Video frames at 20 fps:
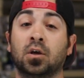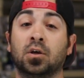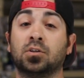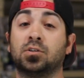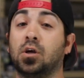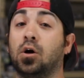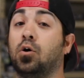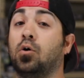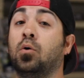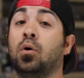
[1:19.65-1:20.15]

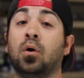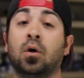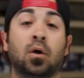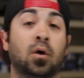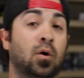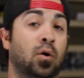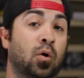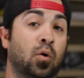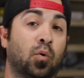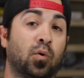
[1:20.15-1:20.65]
So
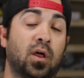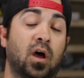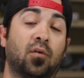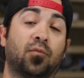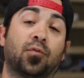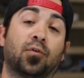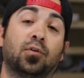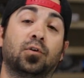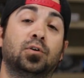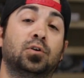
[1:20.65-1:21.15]
without
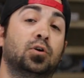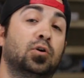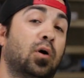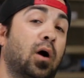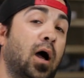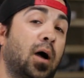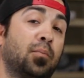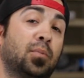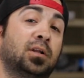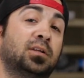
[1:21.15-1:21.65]
further ado,
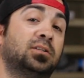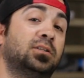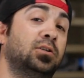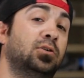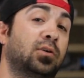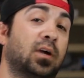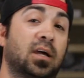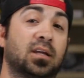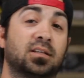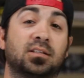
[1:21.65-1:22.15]
I'm gonna see
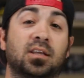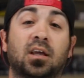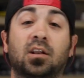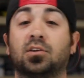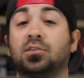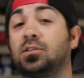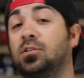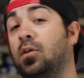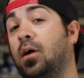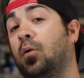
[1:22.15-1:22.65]
you guys later
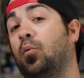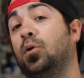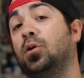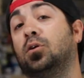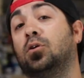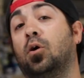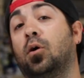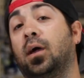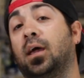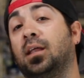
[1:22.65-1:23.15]
so that way you
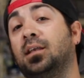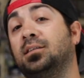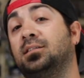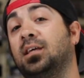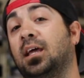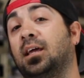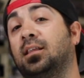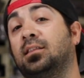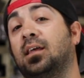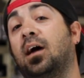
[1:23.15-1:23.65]
can go ahead and
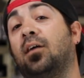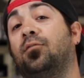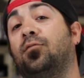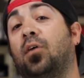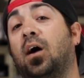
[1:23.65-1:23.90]
take that